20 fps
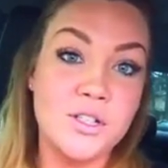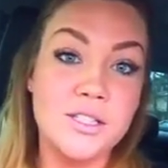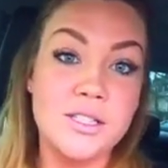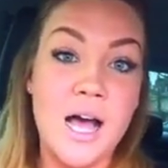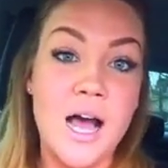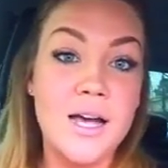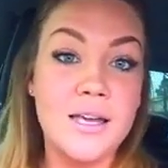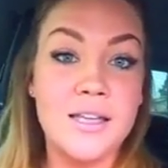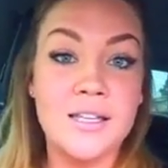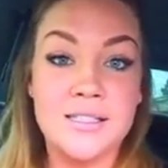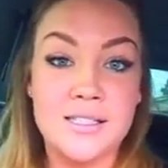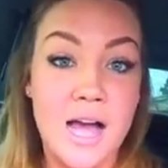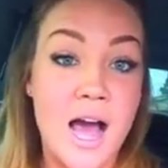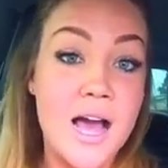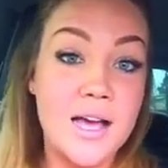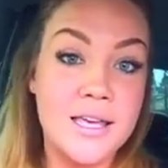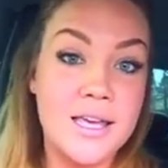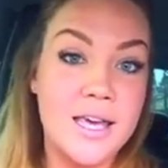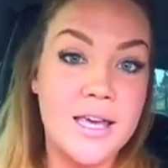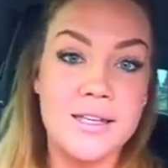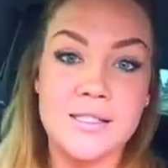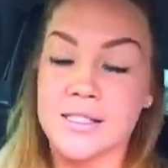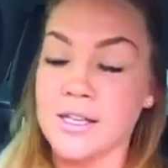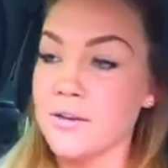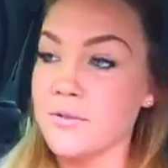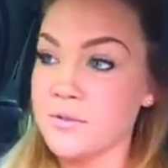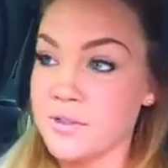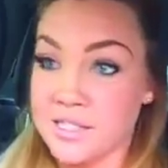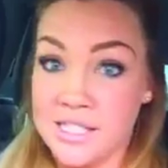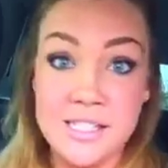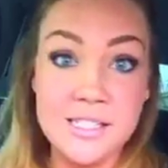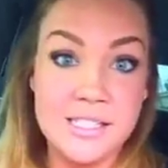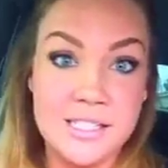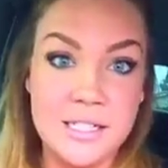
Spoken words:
Scott case of since